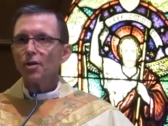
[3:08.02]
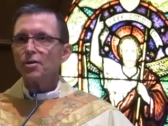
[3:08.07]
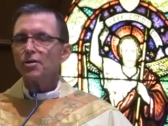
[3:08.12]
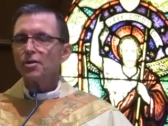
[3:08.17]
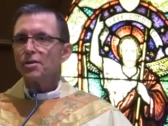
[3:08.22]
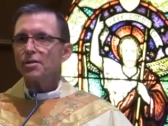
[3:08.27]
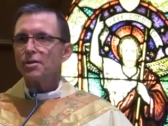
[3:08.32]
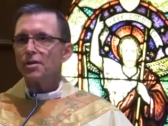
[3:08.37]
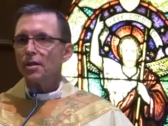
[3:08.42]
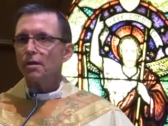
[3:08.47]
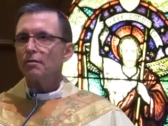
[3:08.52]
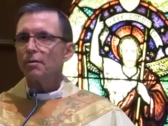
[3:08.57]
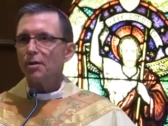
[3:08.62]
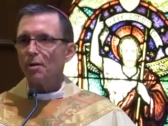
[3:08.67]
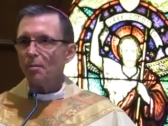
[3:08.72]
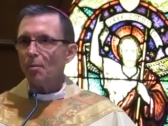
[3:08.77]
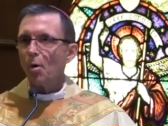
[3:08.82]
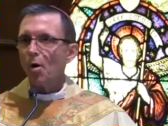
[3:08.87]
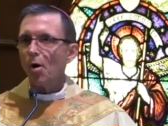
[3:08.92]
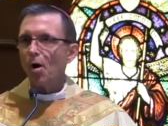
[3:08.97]
just here
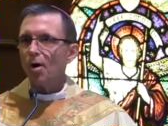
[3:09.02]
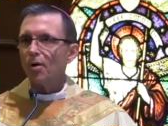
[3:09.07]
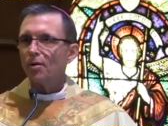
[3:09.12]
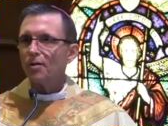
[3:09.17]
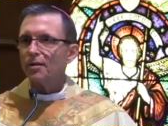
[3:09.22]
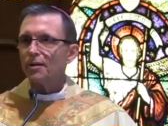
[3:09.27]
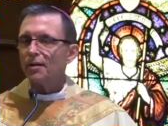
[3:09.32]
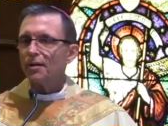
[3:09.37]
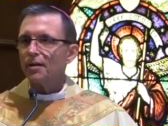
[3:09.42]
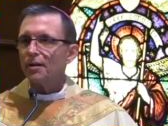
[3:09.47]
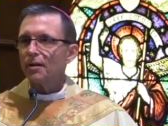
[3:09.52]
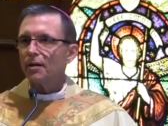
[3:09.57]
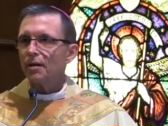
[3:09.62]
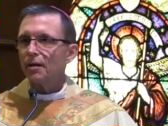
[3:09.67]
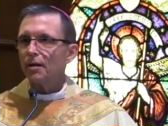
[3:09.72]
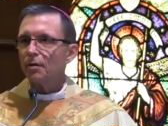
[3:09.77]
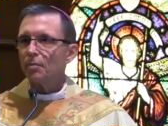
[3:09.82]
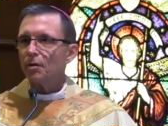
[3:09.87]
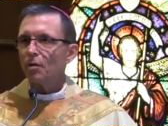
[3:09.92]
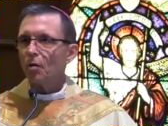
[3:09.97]
at the mall,
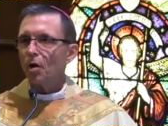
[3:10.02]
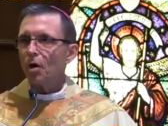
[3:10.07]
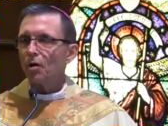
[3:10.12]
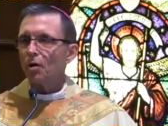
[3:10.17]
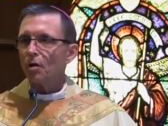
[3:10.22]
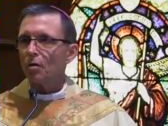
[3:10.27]
uh, but all